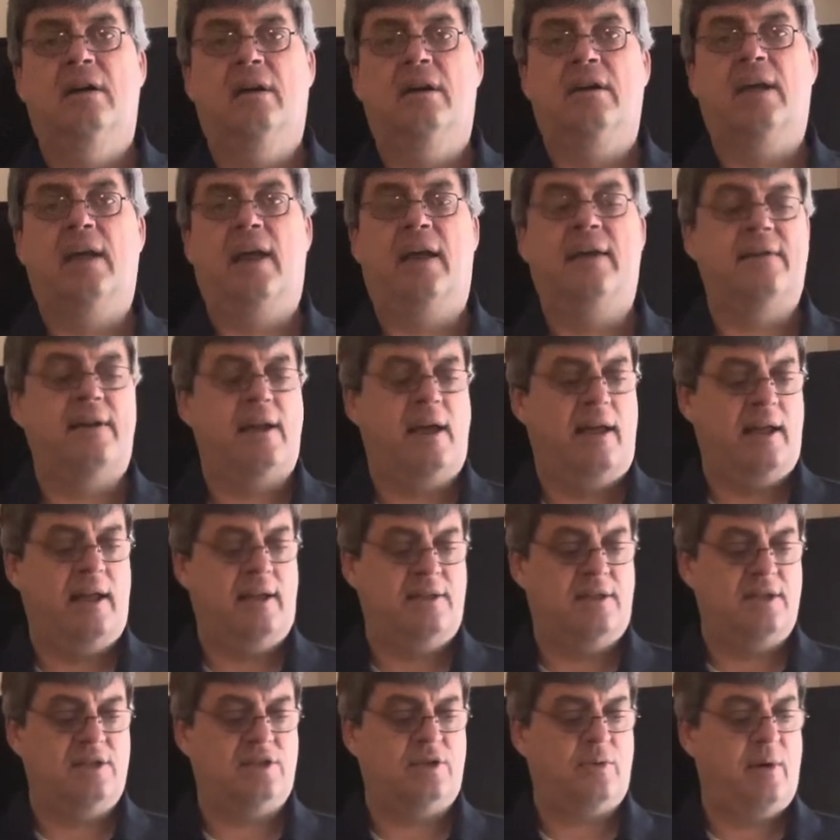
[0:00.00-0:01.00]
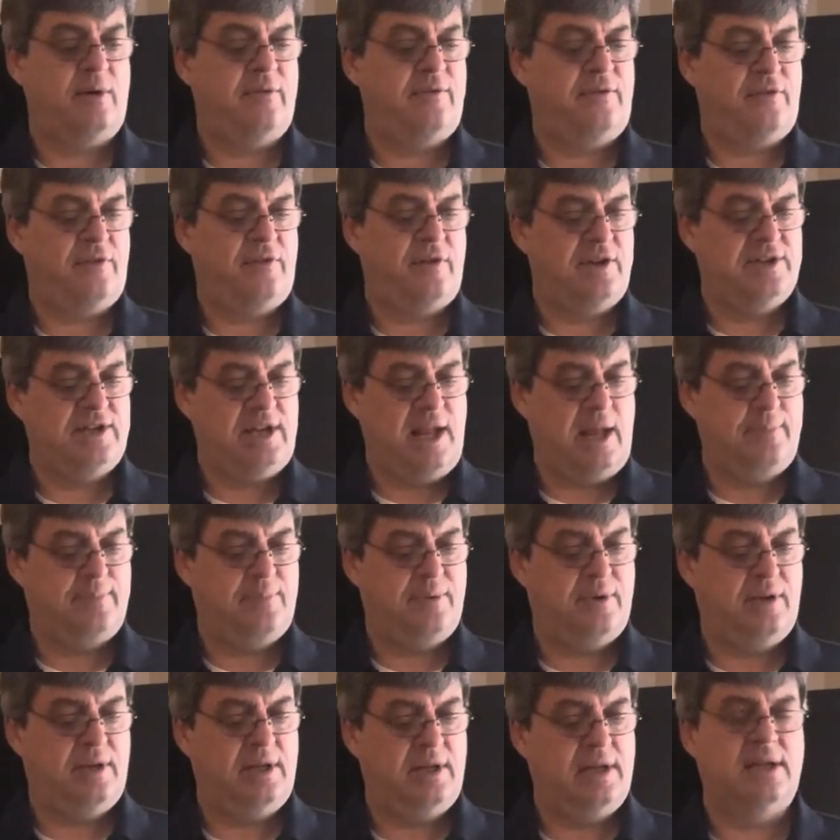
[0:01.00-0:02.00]
Okay. Now, like this one, for
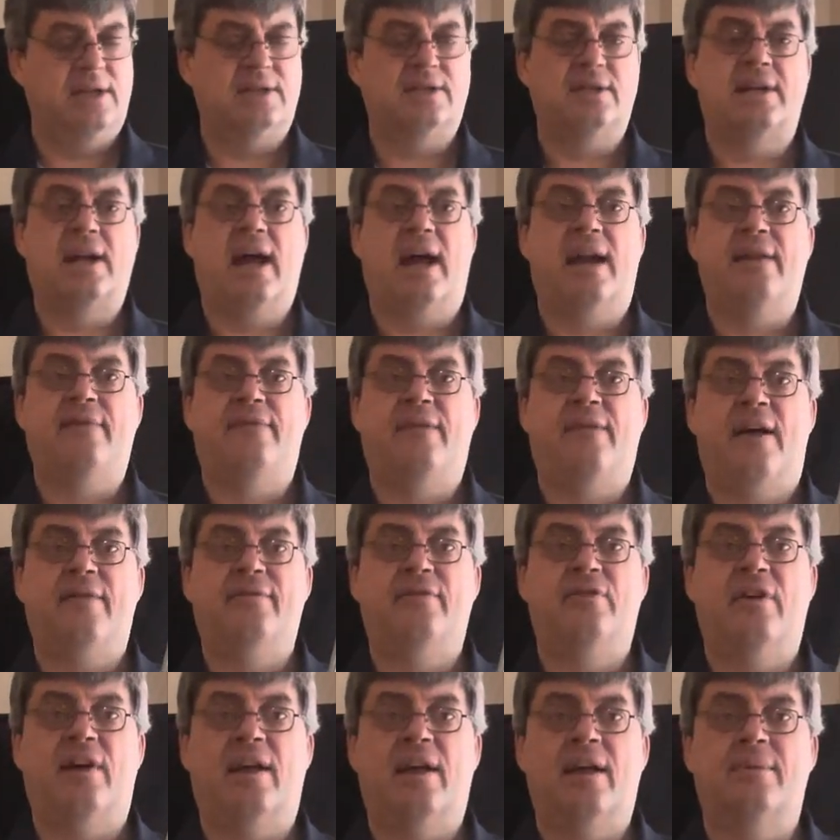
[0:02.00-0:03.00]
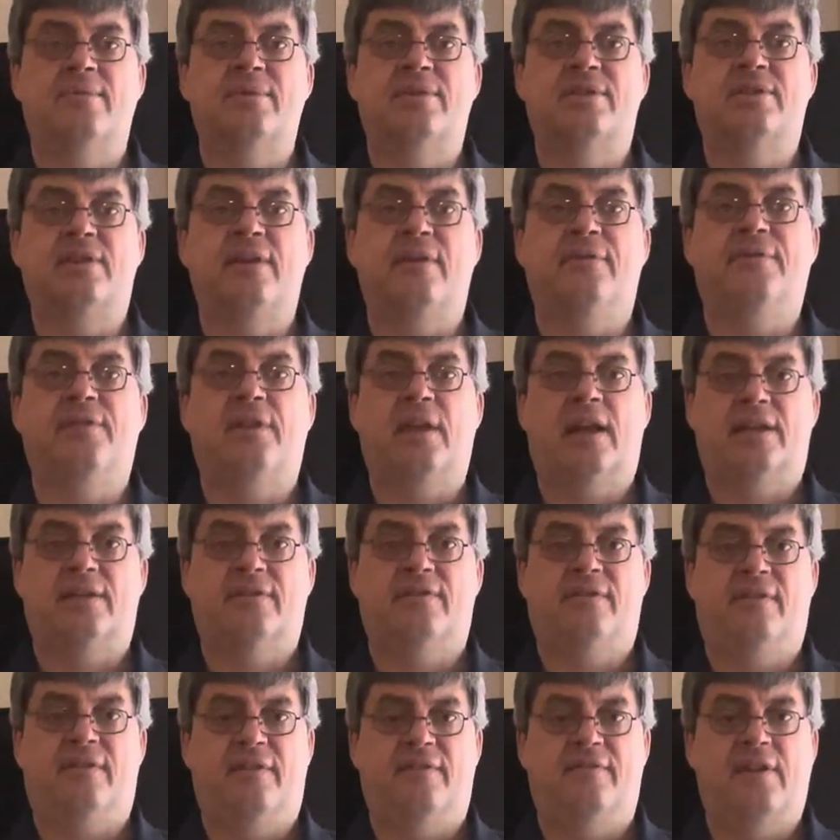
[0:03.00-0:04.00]
example, is a 95 gram stiff flex
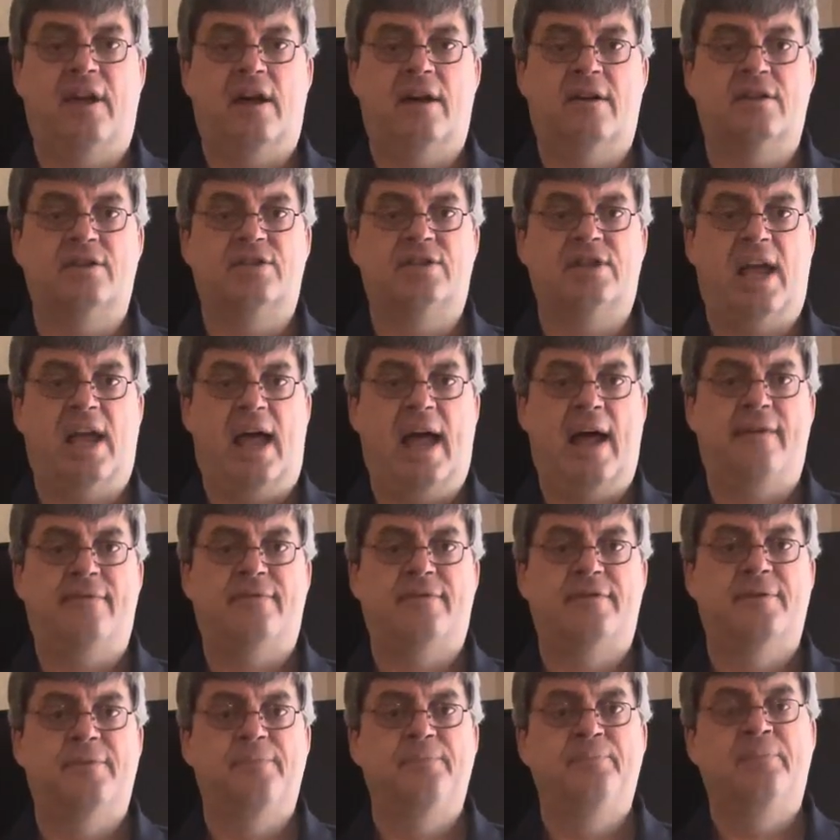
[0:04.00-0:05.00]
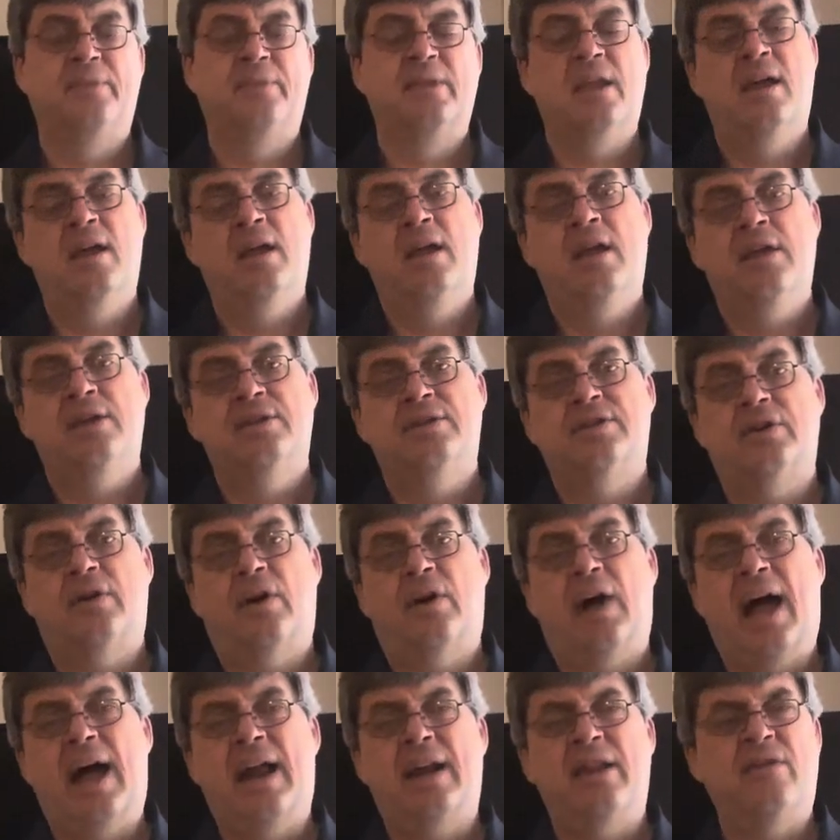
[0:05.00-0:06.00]
shaft. So
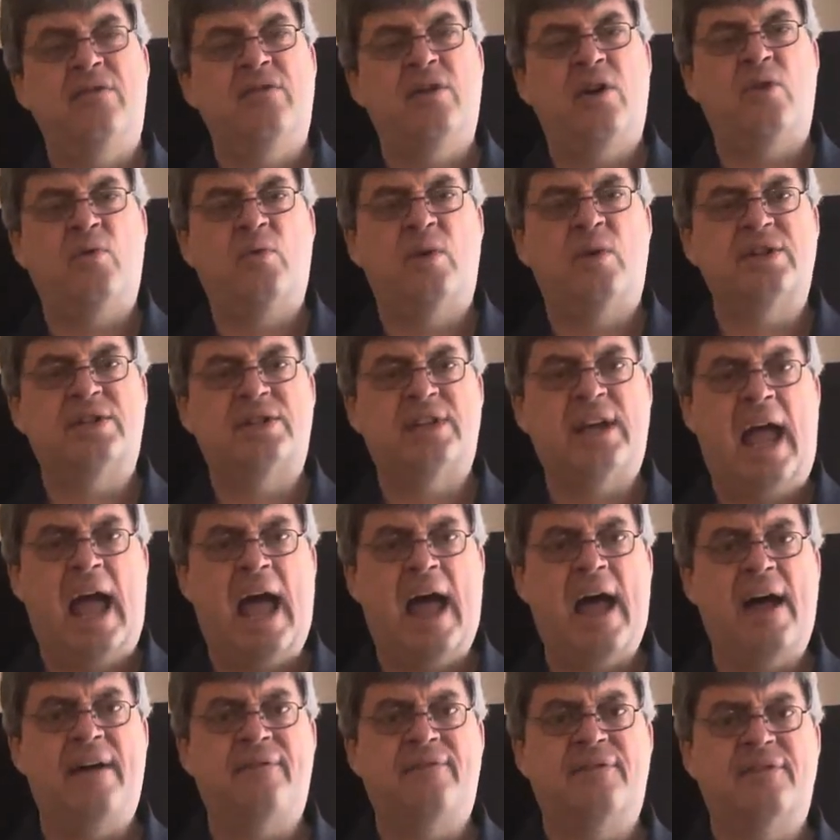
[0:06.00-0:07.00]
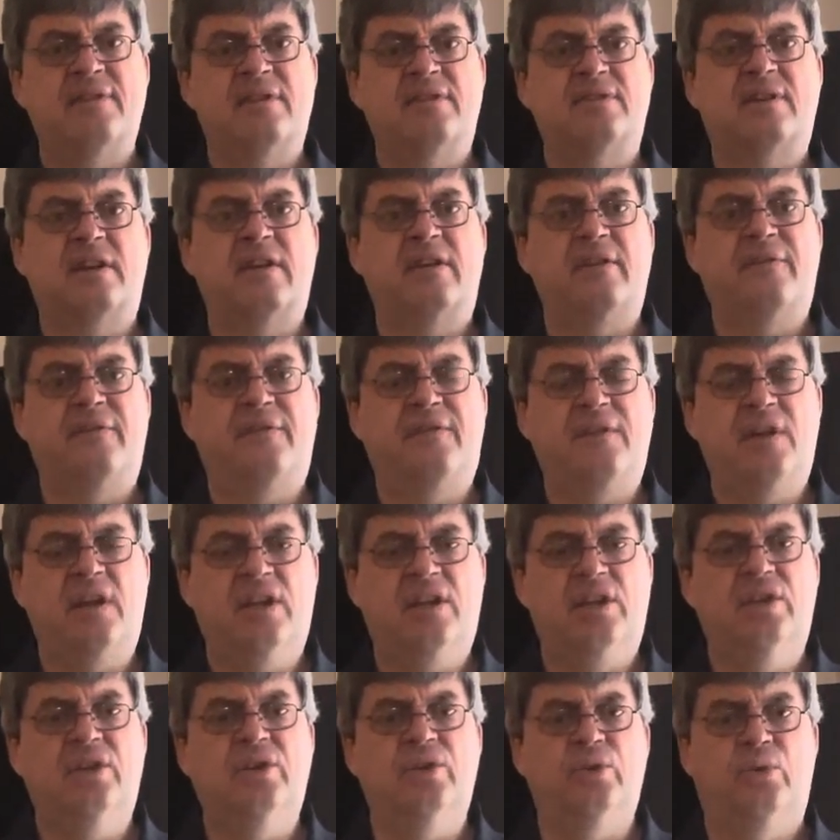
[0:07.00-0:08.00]
how do you know what shaft is going to fit
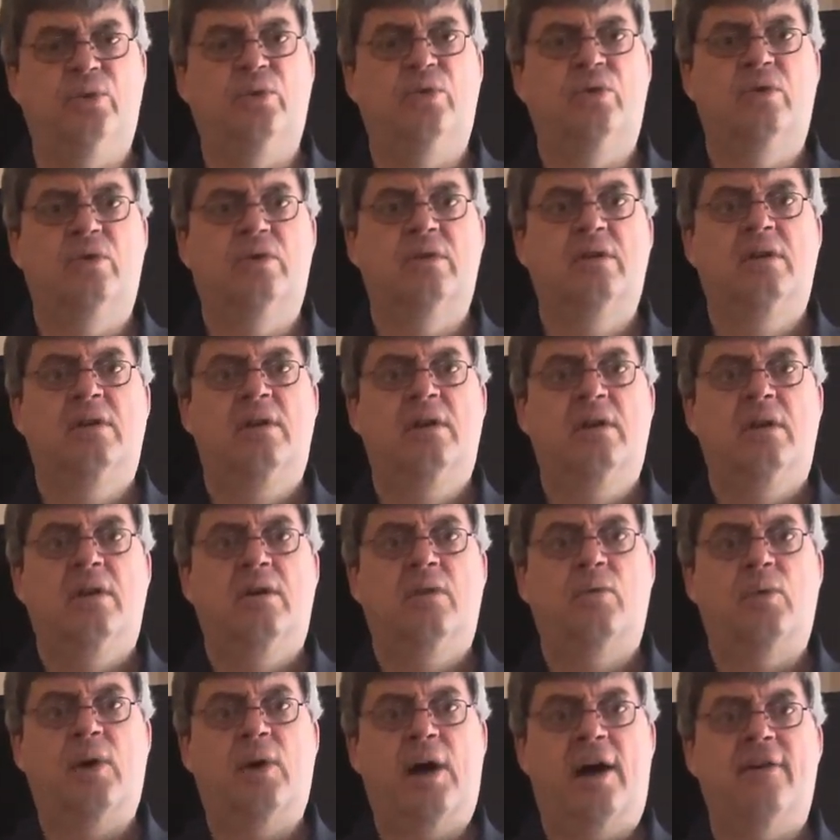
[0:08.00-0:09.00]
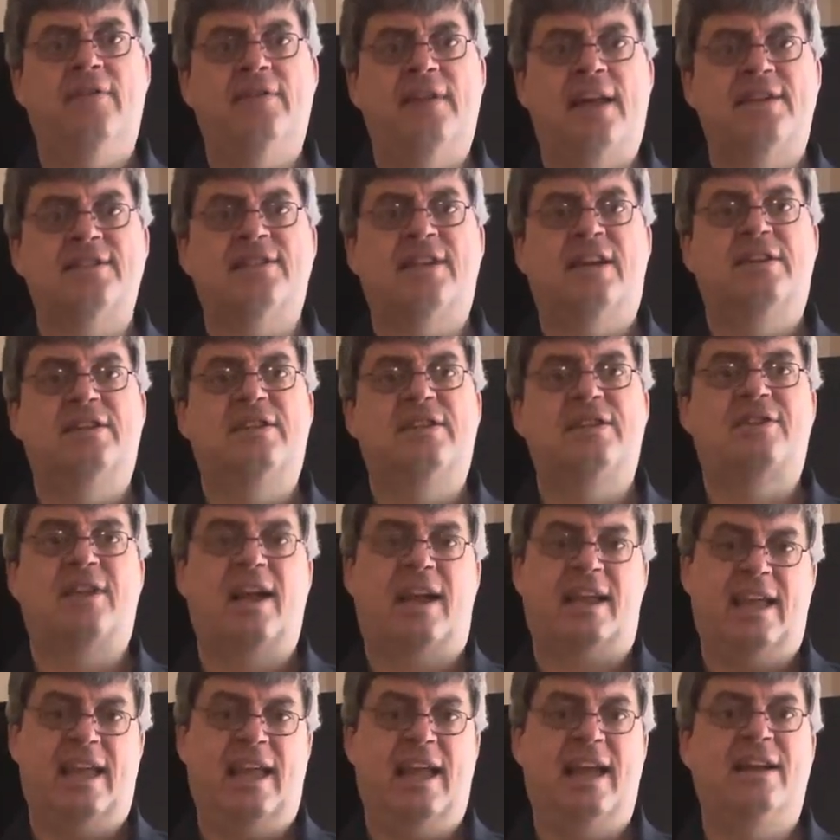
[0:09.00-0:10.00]
you? Well, that's because,
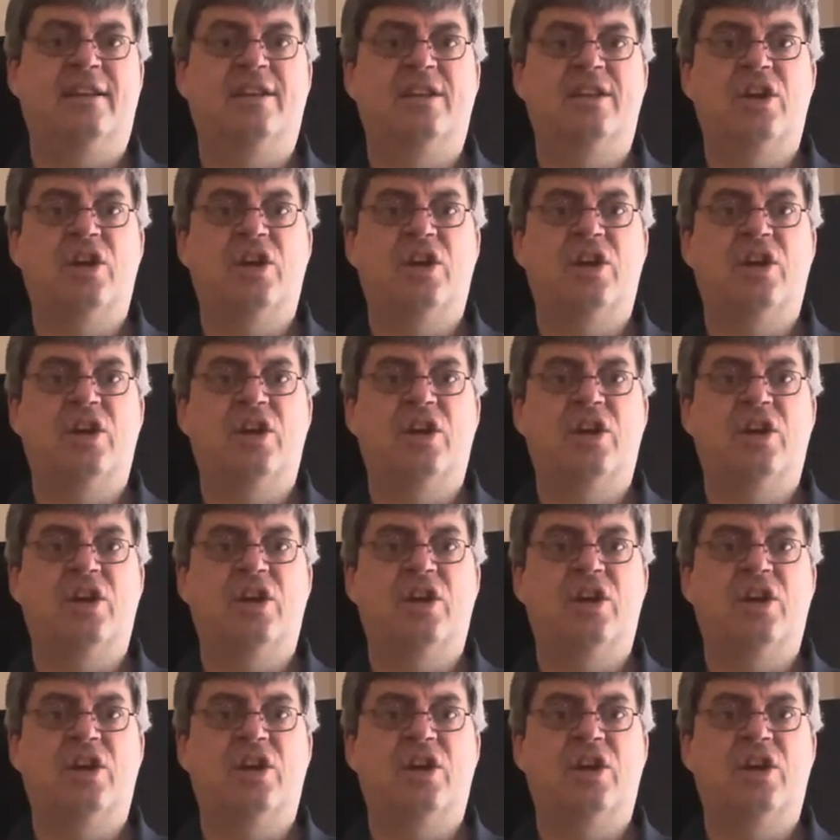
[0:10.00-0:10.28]
again, you